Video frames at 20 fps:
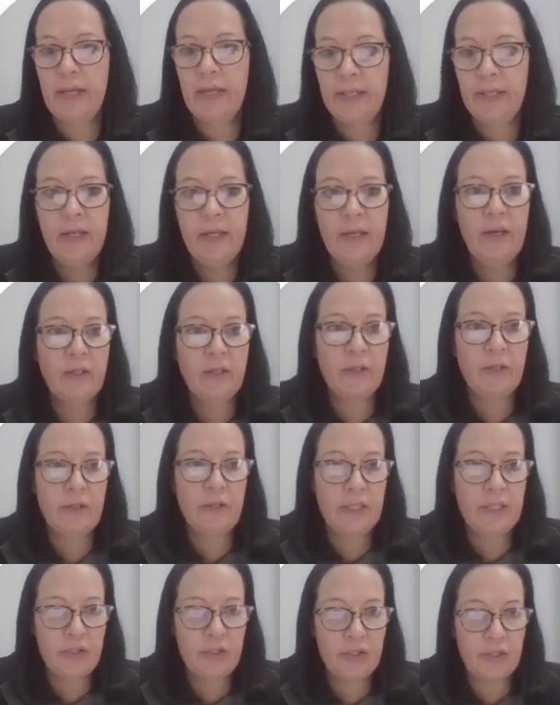my
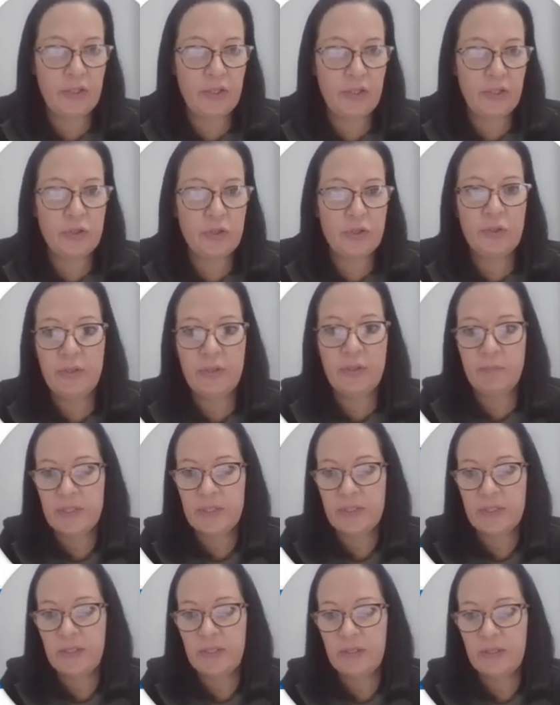condition
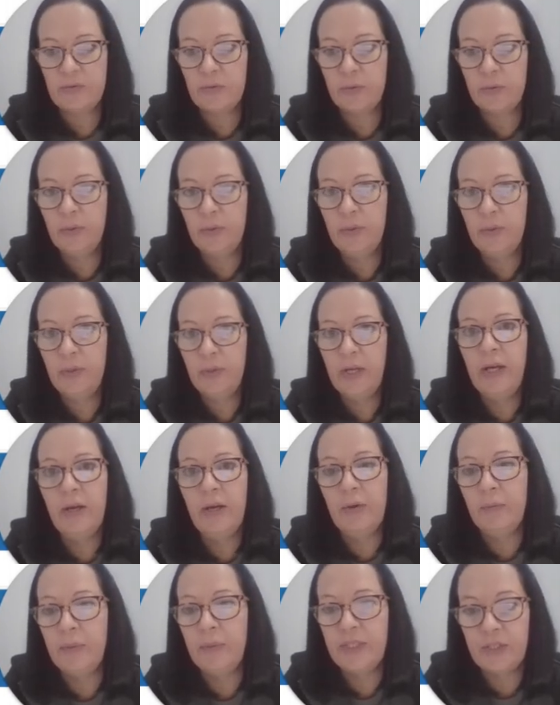to the business
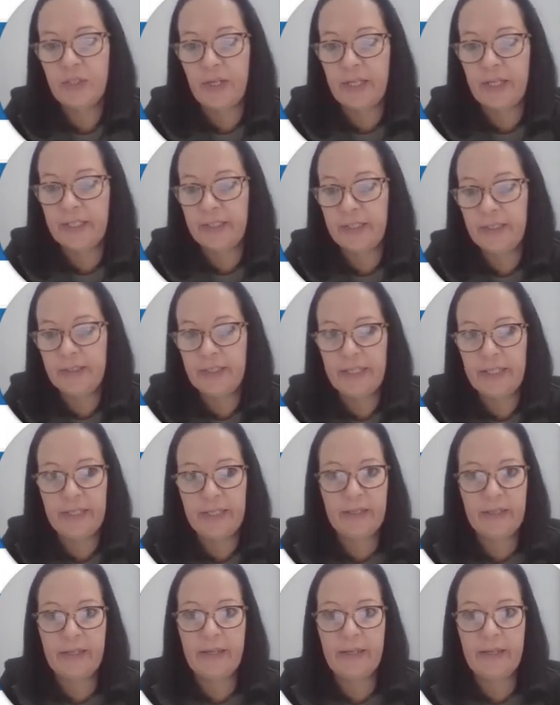rule, which I can